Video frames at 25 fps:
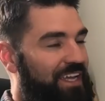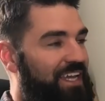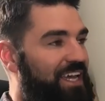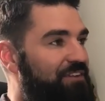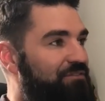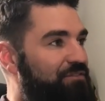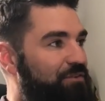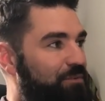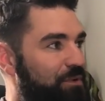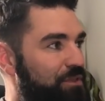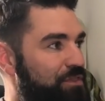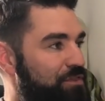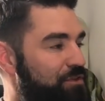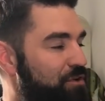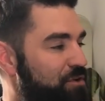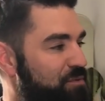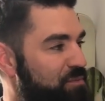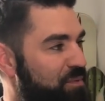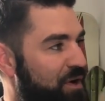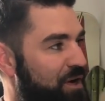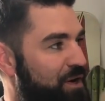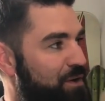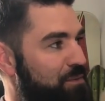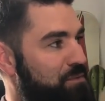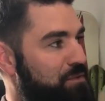again, from a third
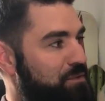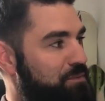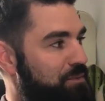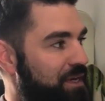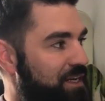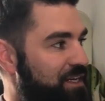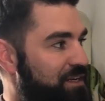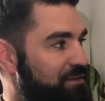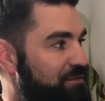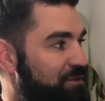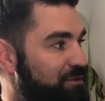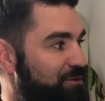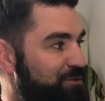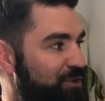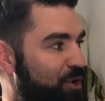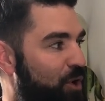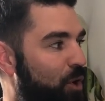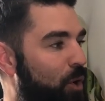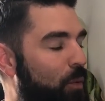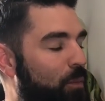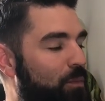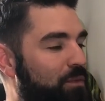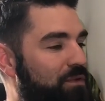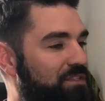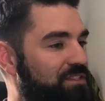party perspective, it was
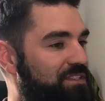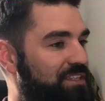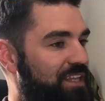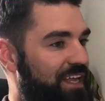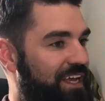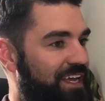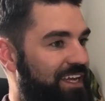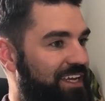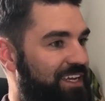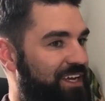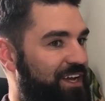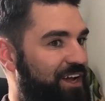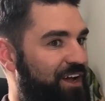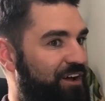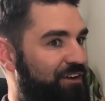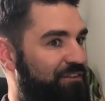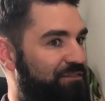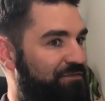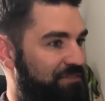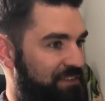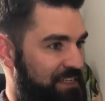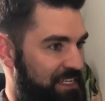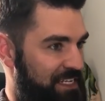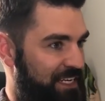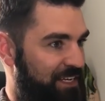almost like a
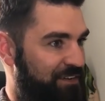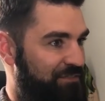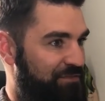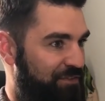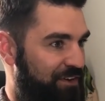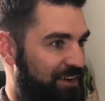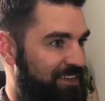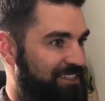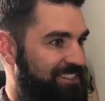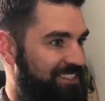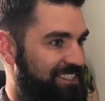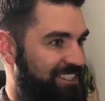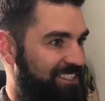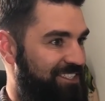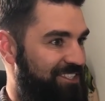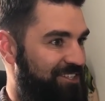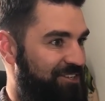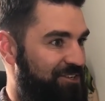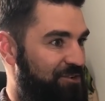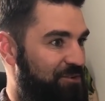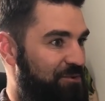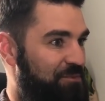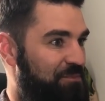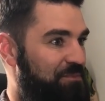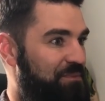feeding frenzy
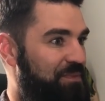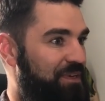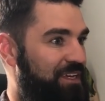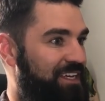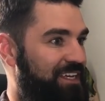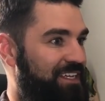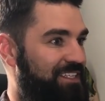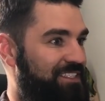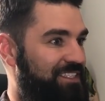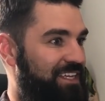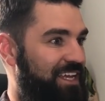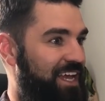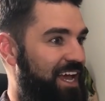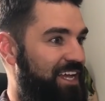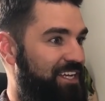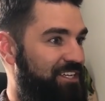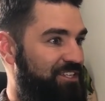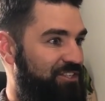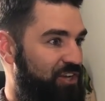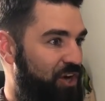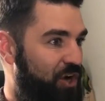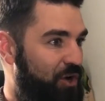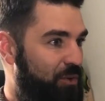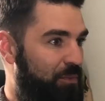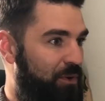too, because at
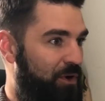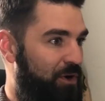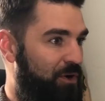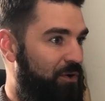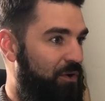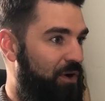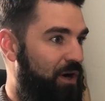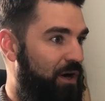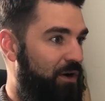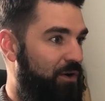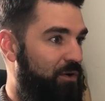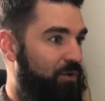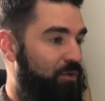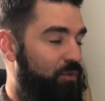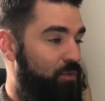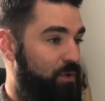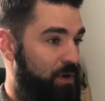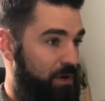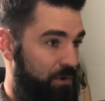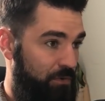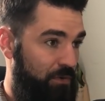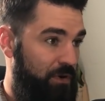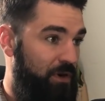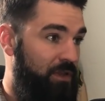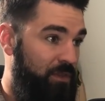Domo, yeah.
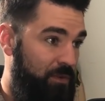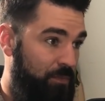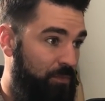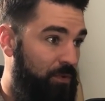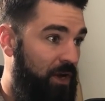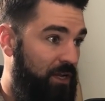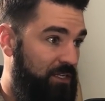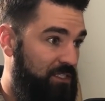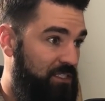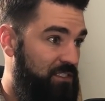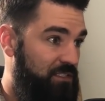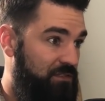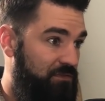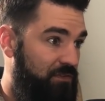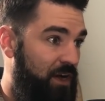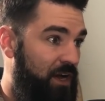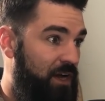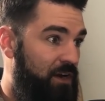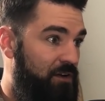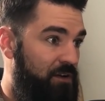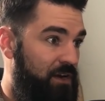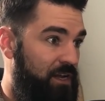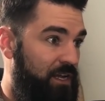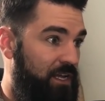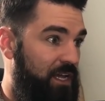we were in the process of
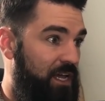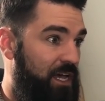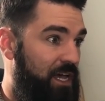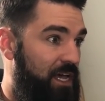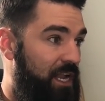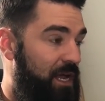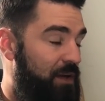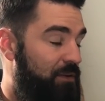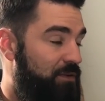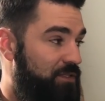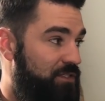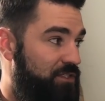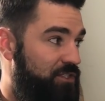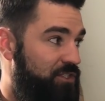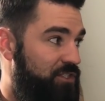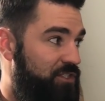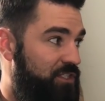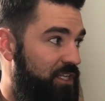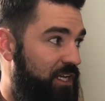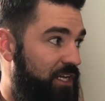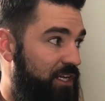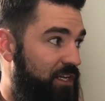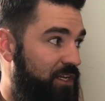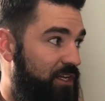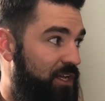hiring, and I was just
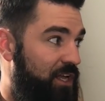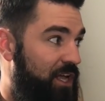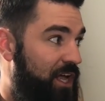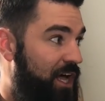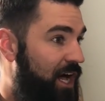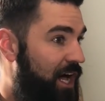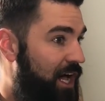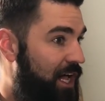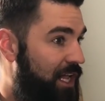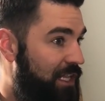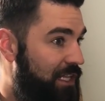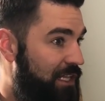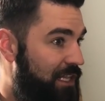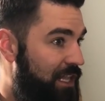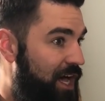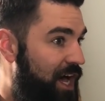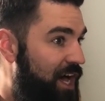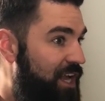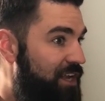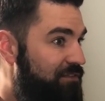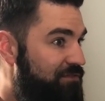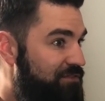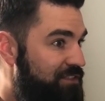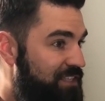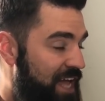like, yeah. a
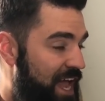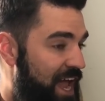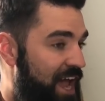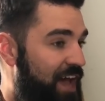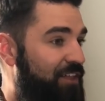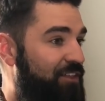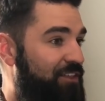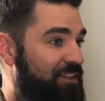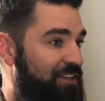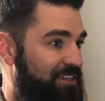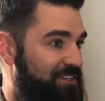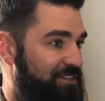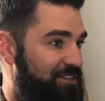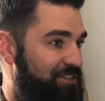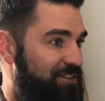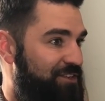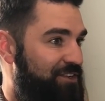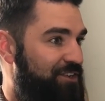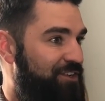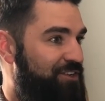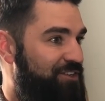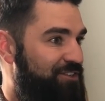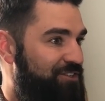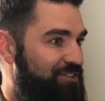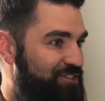lot of talent
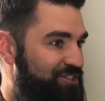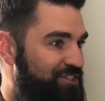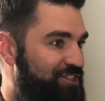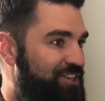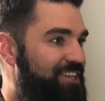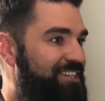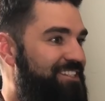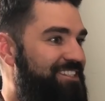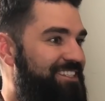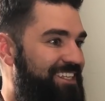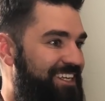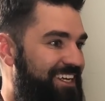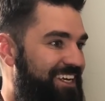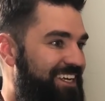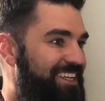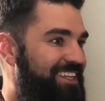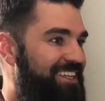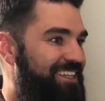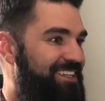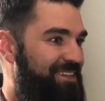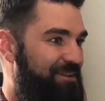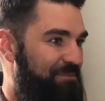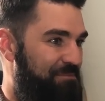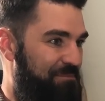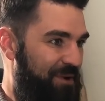just
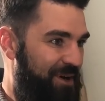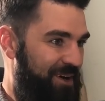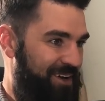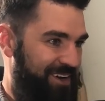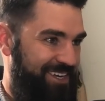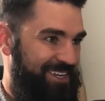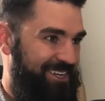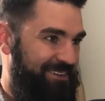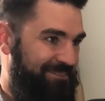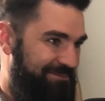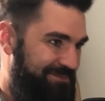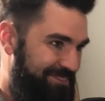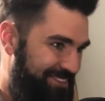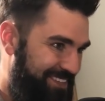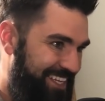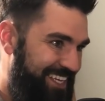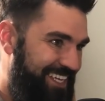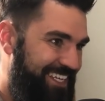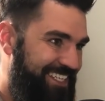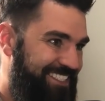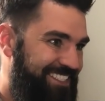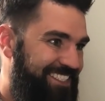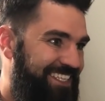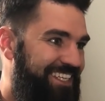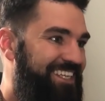hit the
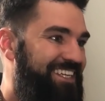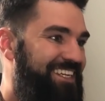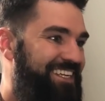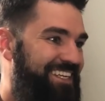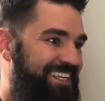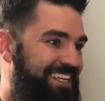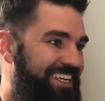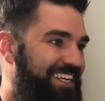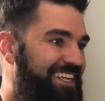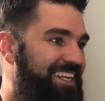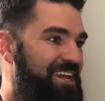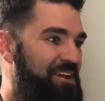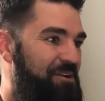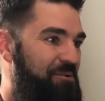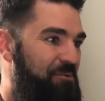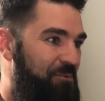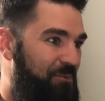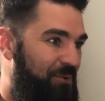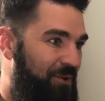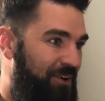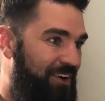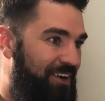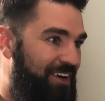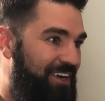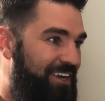marketplace mm-hmm. needing
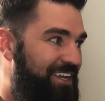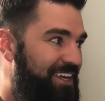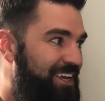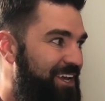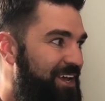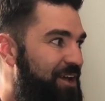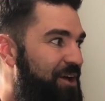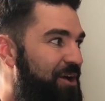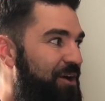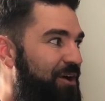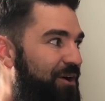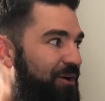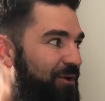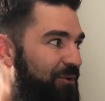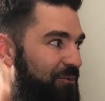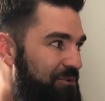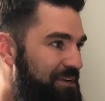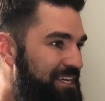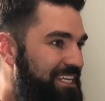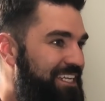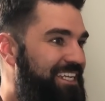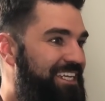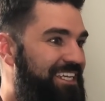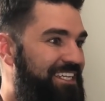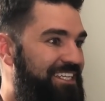work.
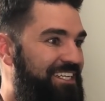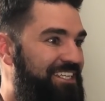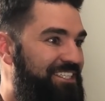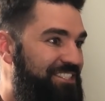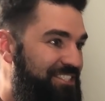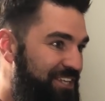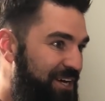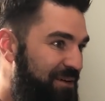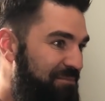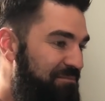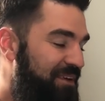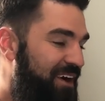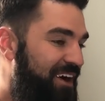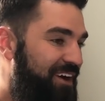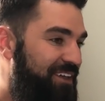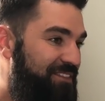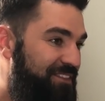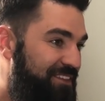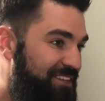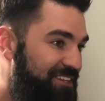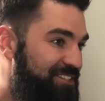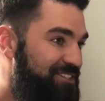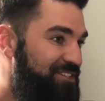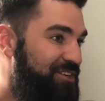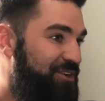We need to jump on
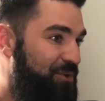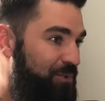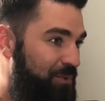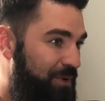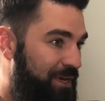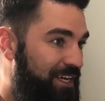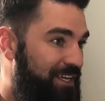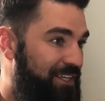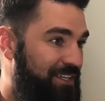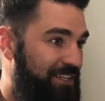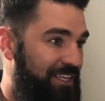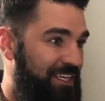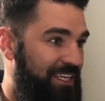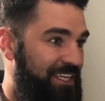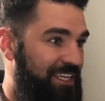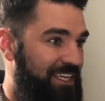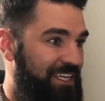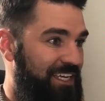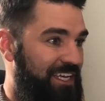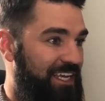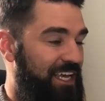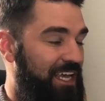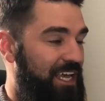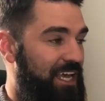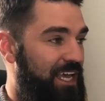this quickly.
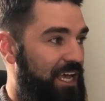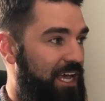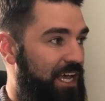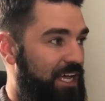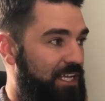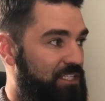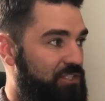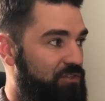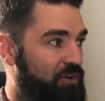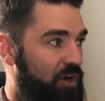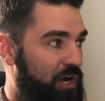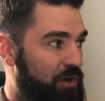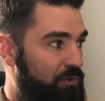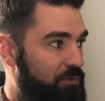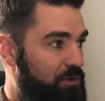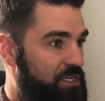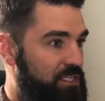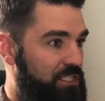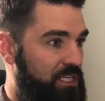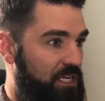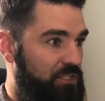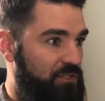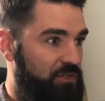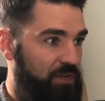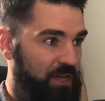Yeah. And so I
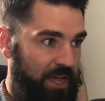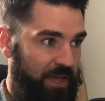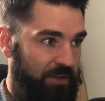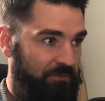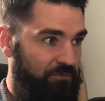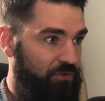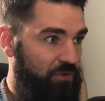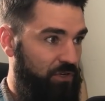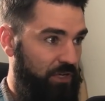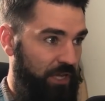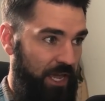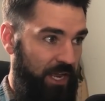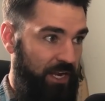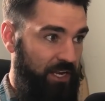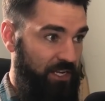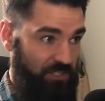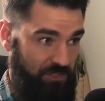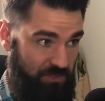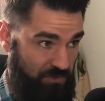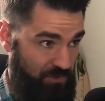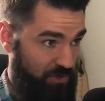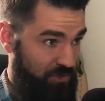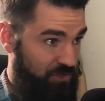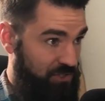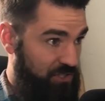reached out to a handful of
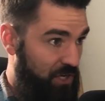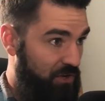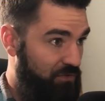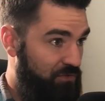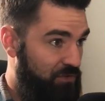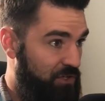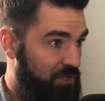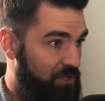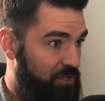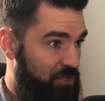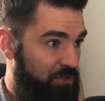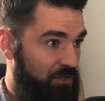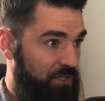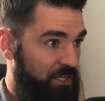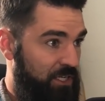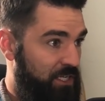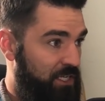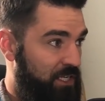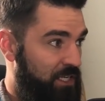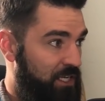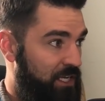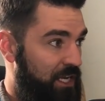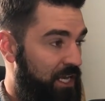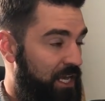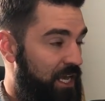candidates, yourself included.
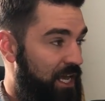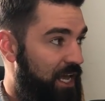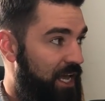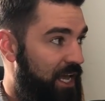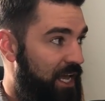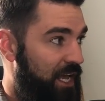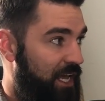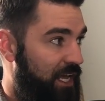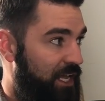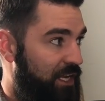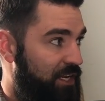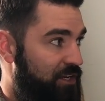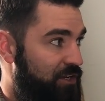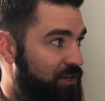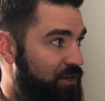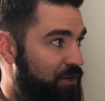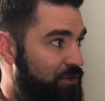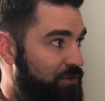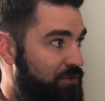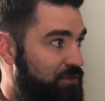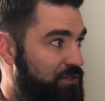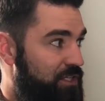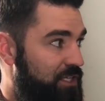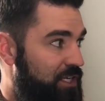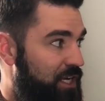Yeah. And, you know,
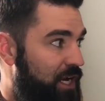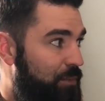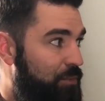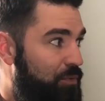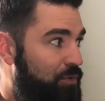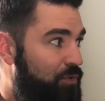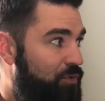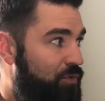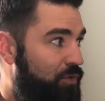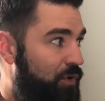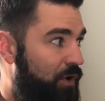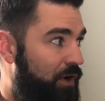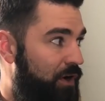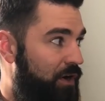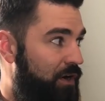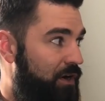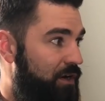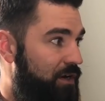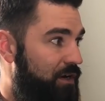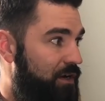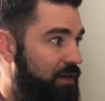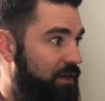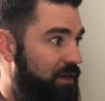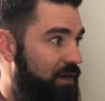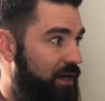there's a couple who are,
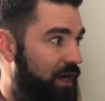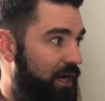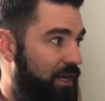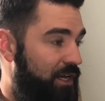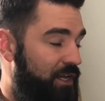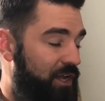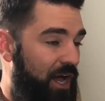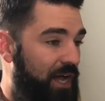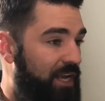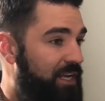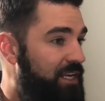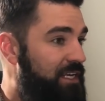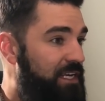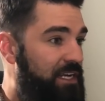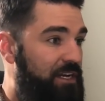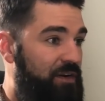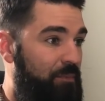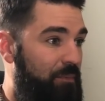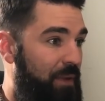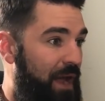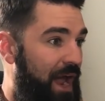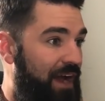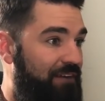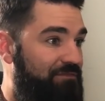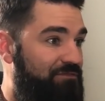I, I didn't hear
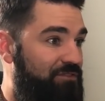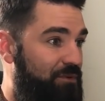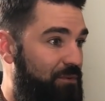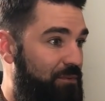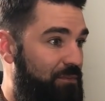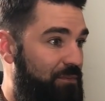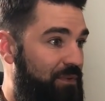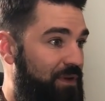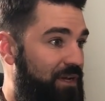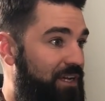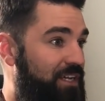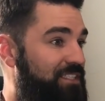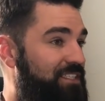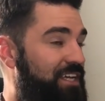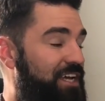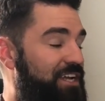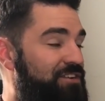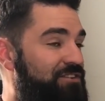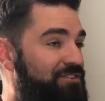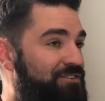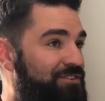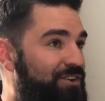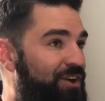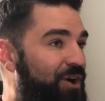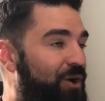back from, because I
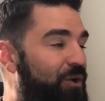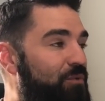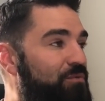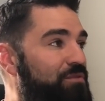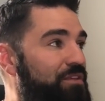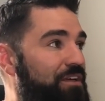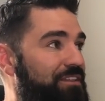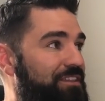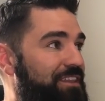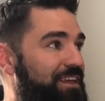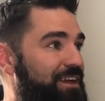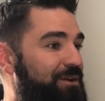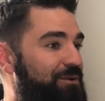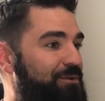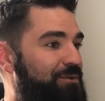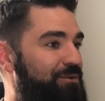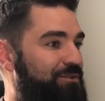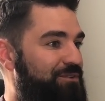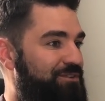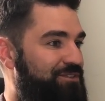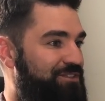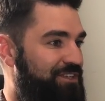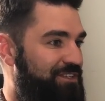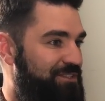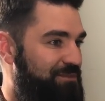know that they were
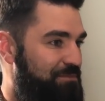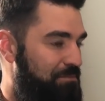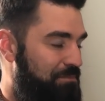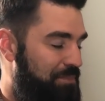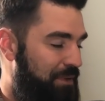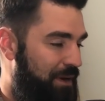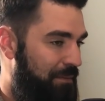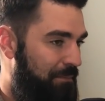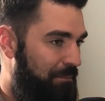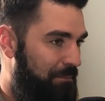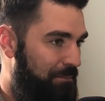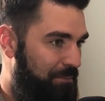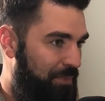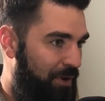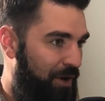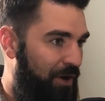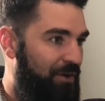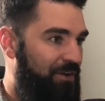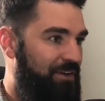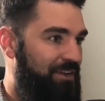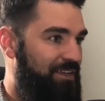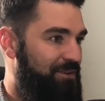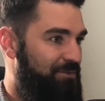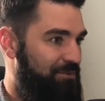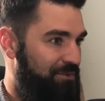just
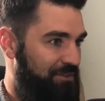bombarded,